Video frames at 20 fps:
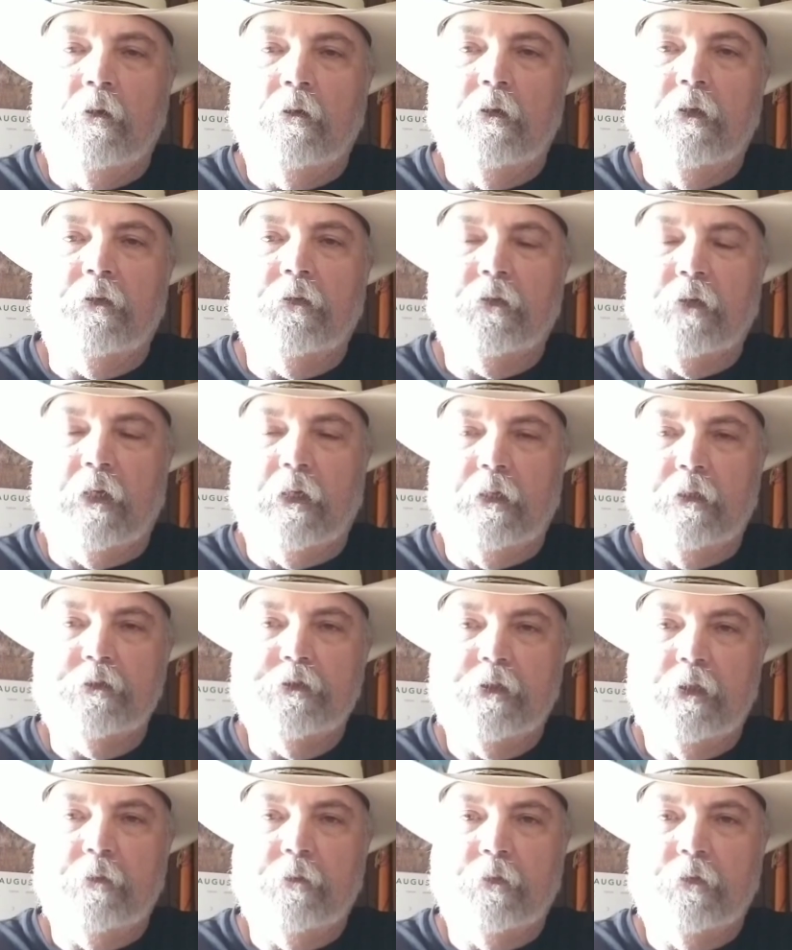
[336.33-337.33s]
decided
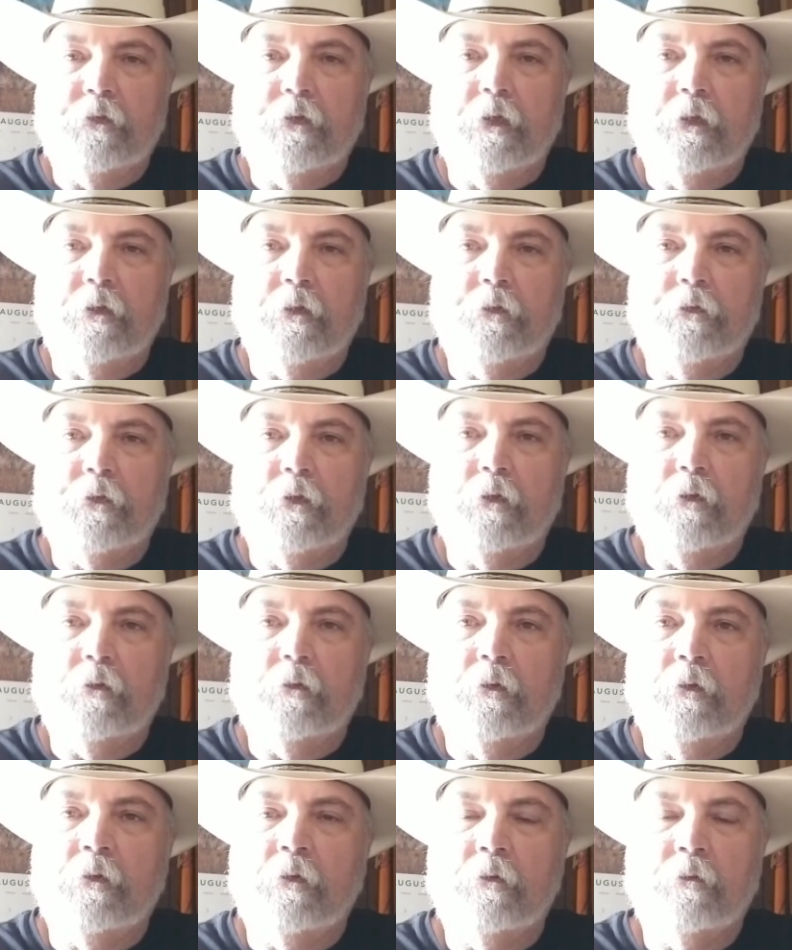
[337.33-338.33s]
she was going to
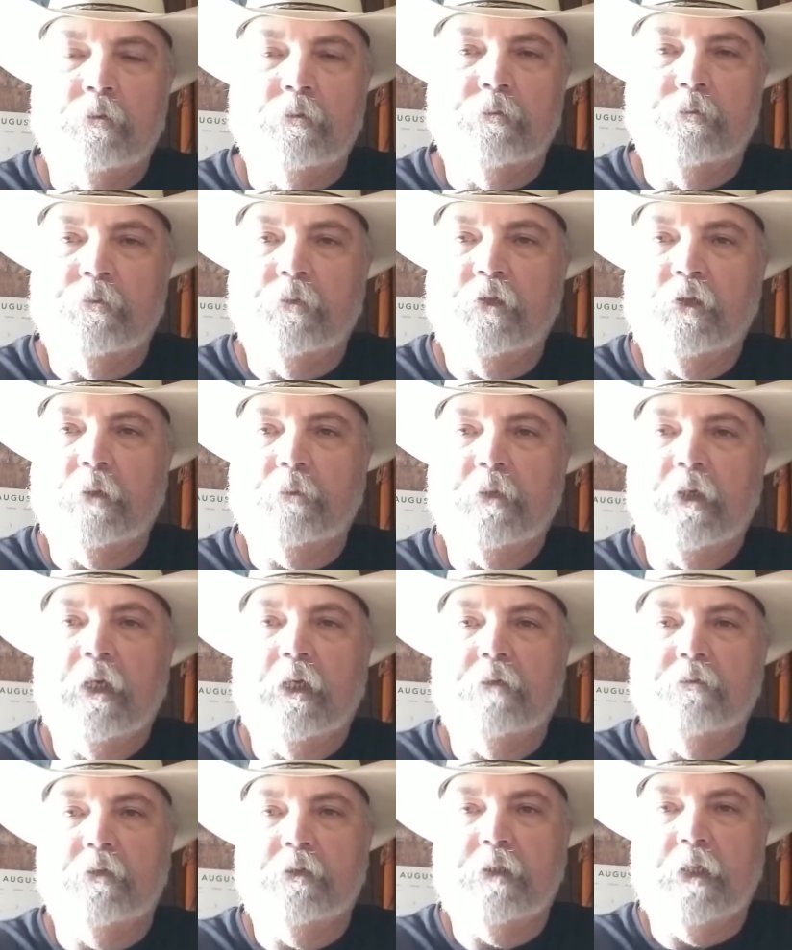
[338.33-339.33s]
throw some
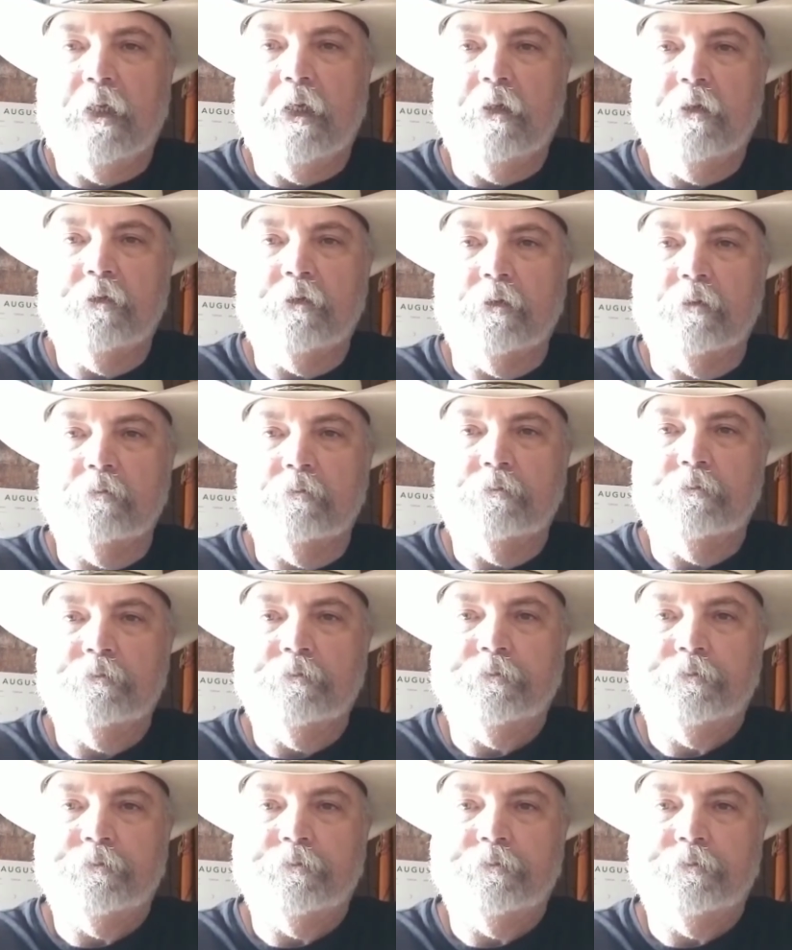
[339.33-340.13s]
kind of a tantrum.